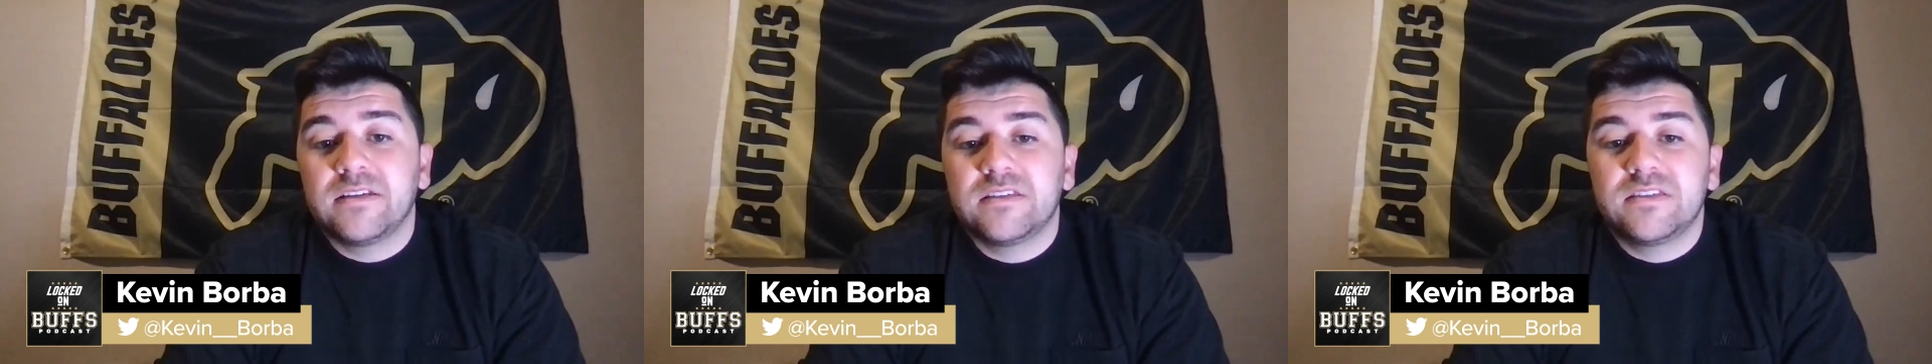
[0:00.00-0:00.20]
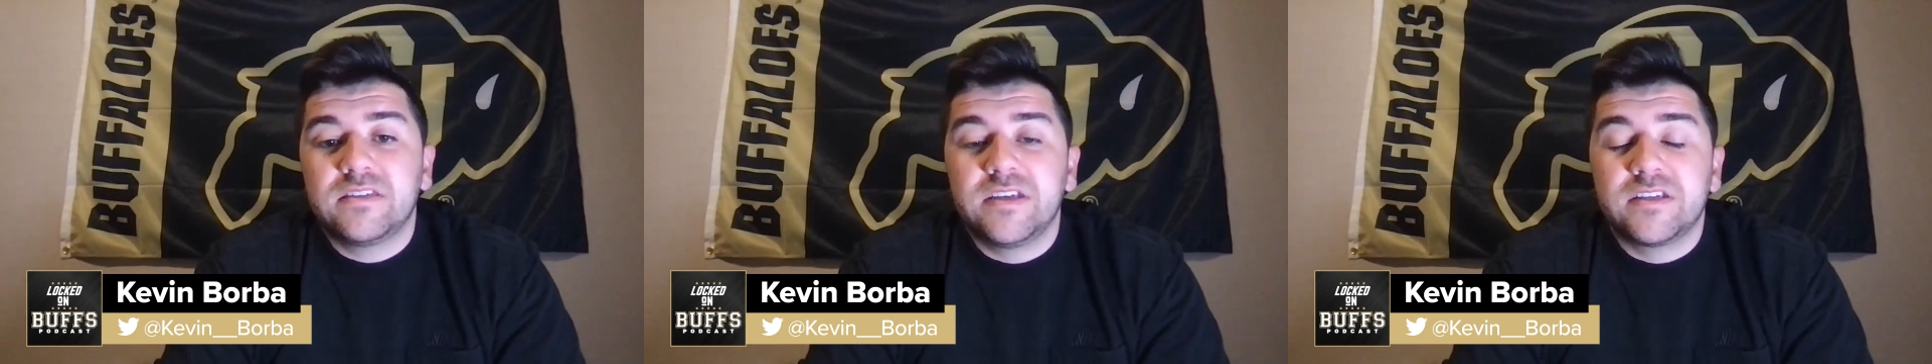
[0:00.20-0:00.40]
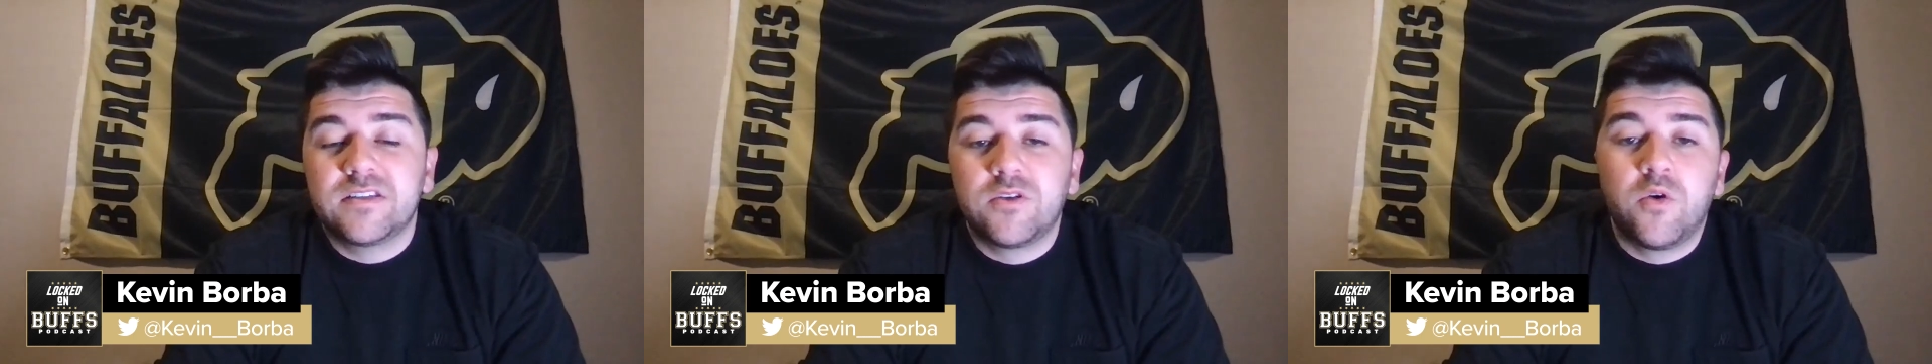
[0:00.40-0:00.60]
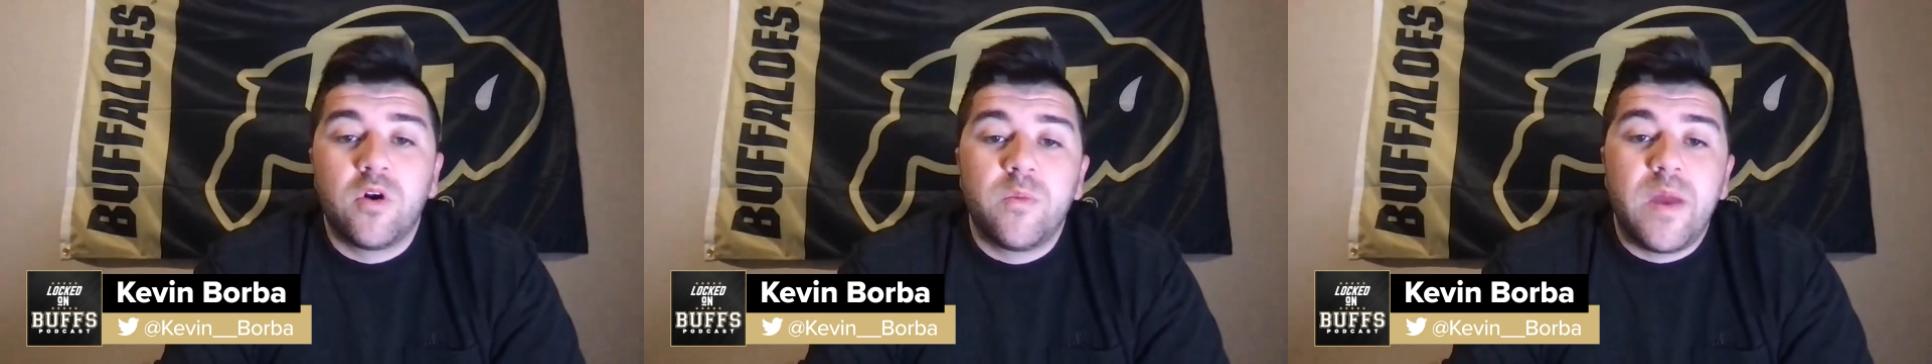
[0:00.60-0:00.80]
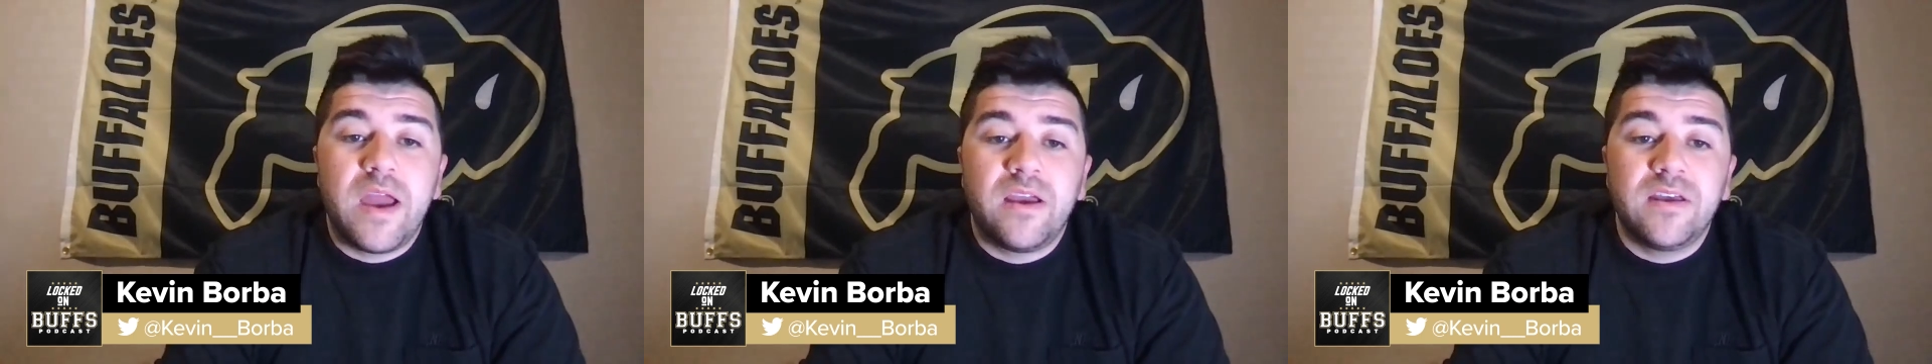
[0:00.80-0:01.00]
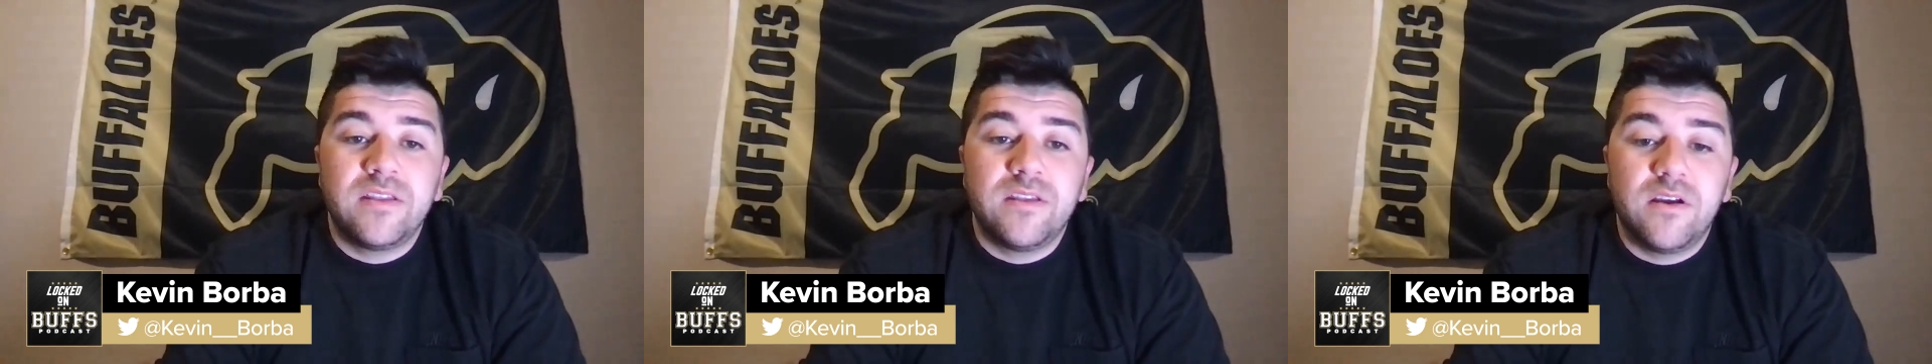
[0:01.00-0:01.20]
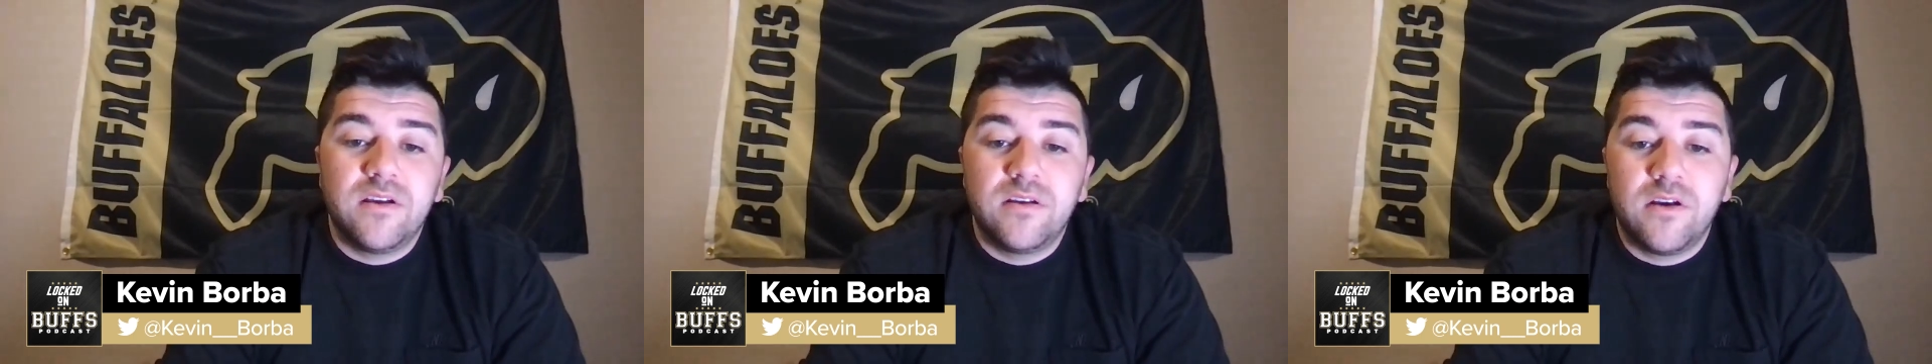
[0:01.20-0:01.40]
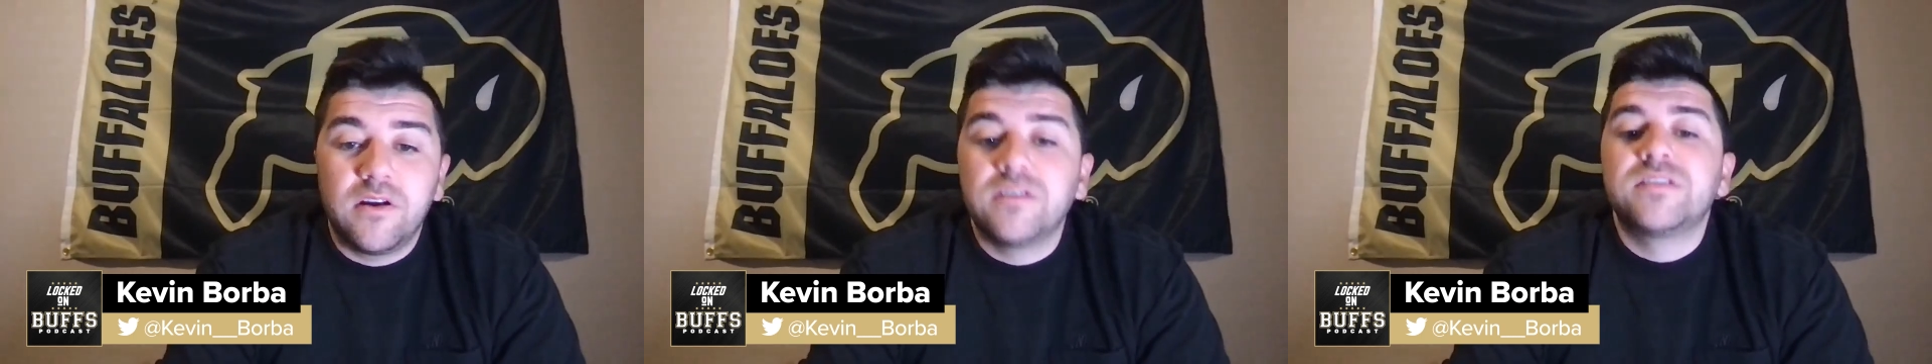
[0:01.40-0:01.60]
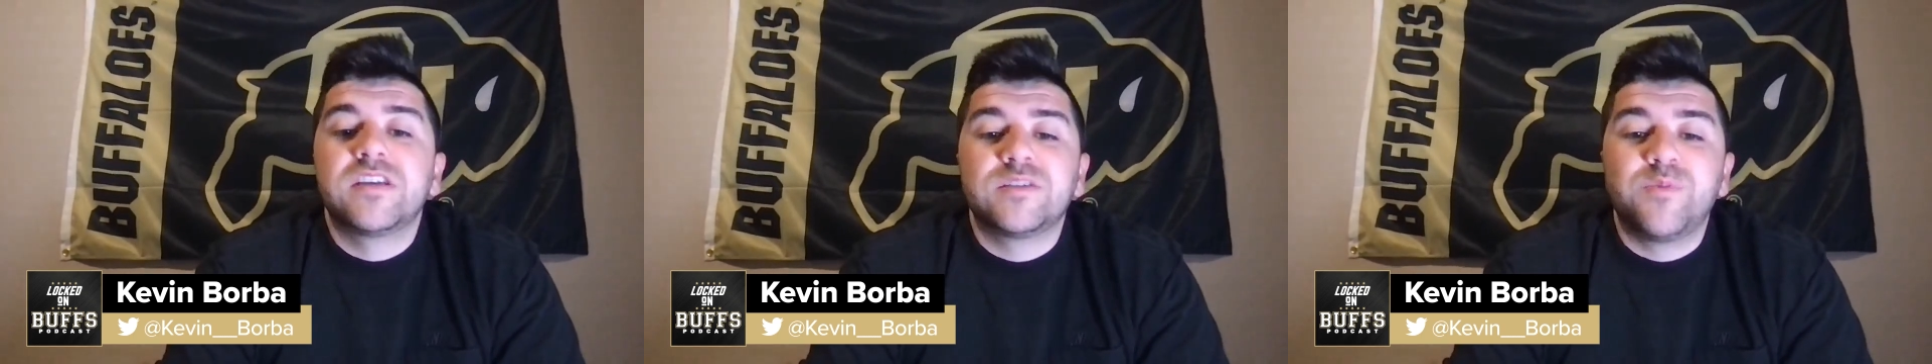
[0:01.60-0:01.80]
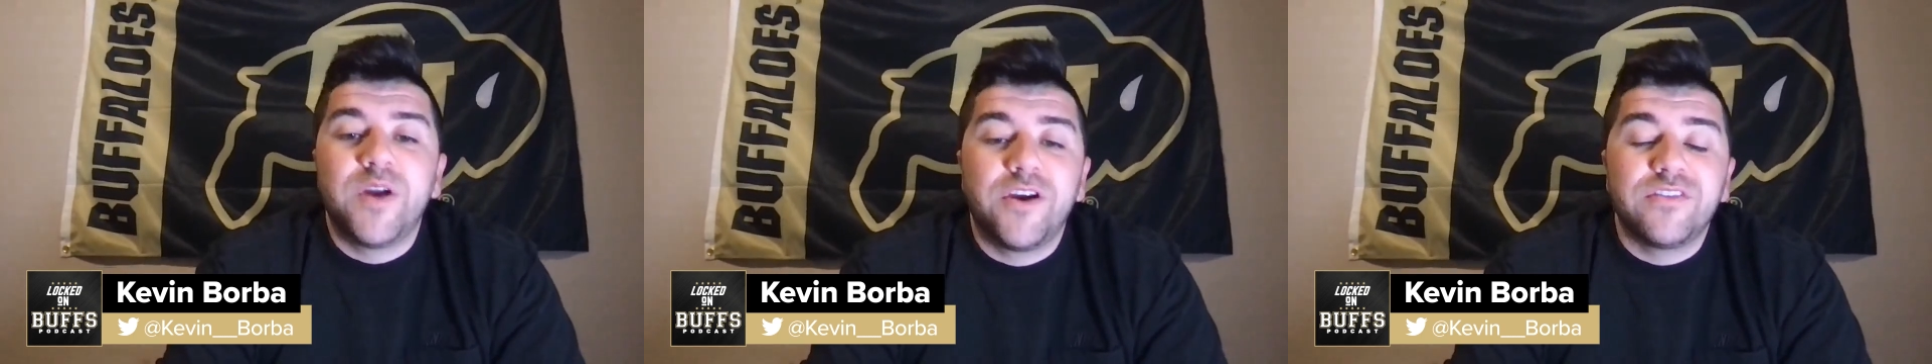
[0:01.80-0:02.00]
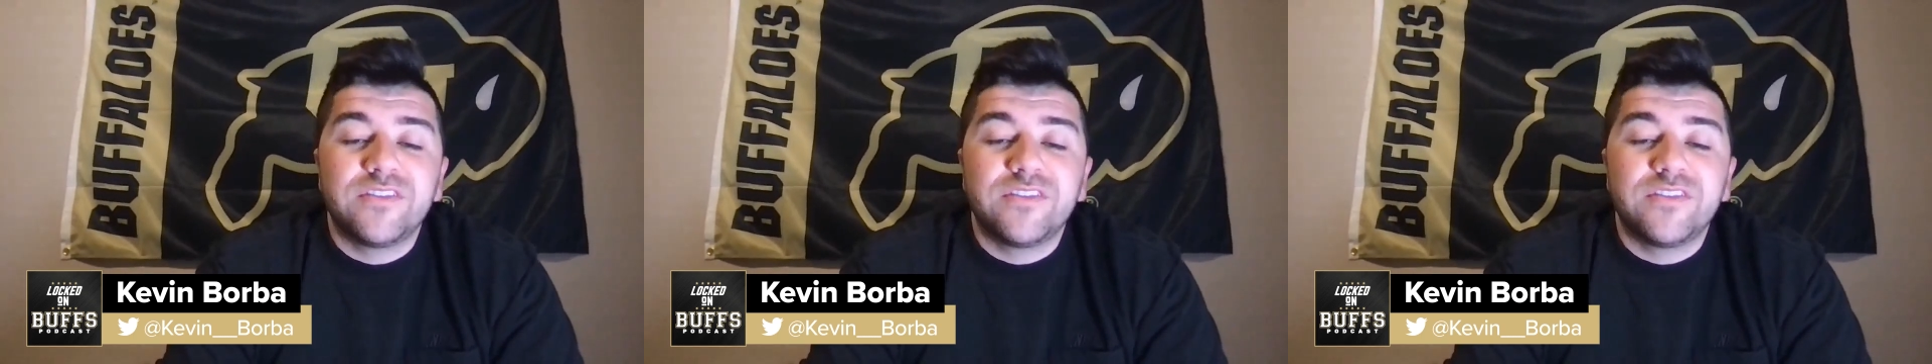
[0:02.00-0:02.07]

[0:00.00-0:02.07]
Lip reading: sixth player in